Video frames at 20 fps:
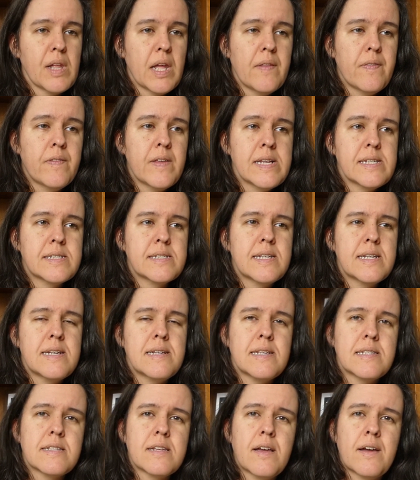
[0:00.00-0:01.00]
This
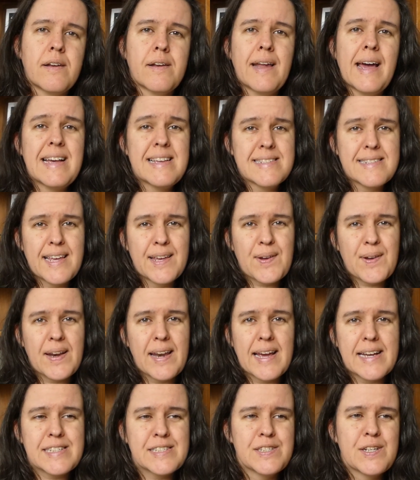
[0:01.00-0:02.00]
is an essay
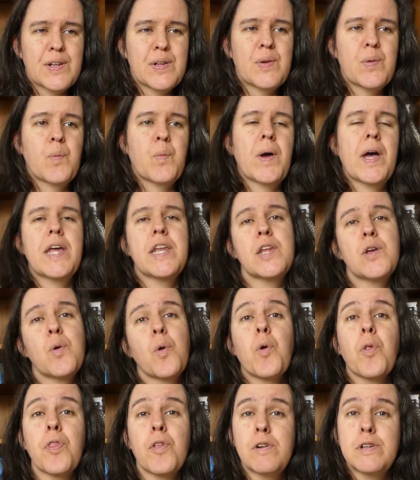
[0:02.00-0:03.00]
collection where the
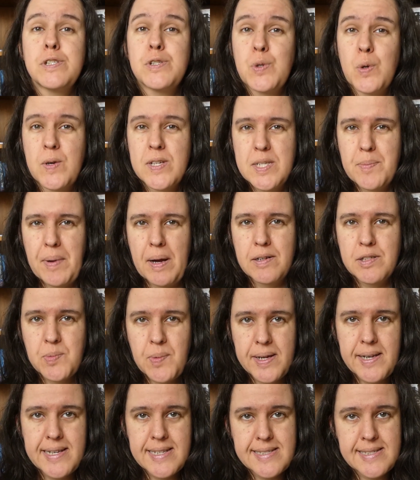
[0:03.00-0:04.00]
author talks about
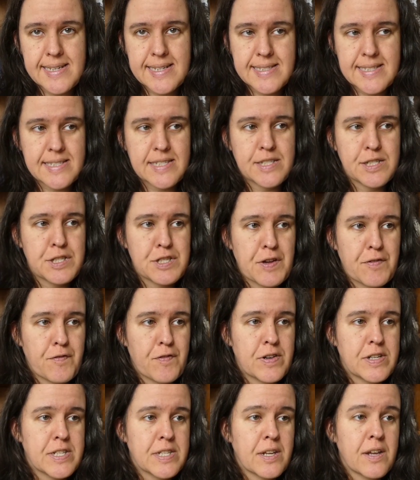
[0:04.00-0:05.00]
26
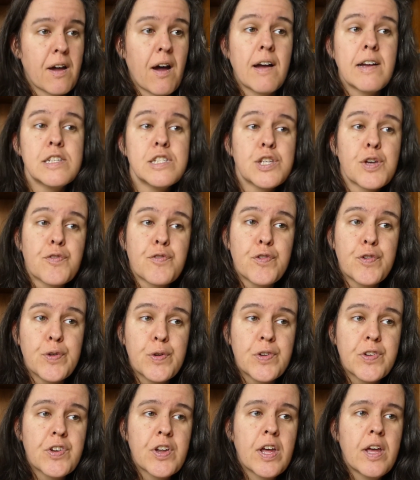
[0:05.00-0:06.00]
different kinds of
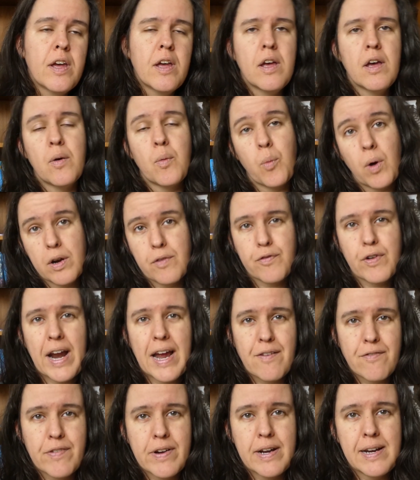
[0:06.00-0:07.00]
fruit, one for
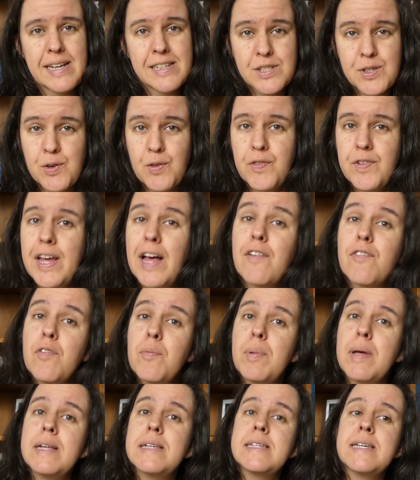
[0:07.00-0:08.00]
every letter of the
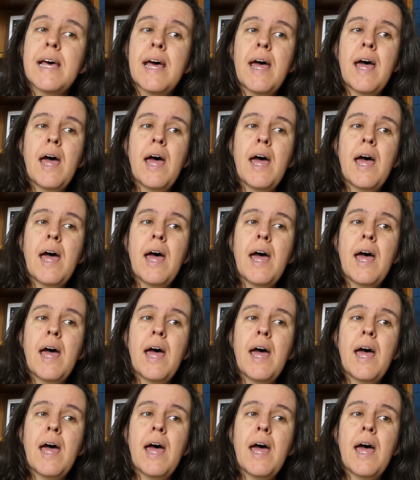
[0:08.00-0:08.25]
alphabet,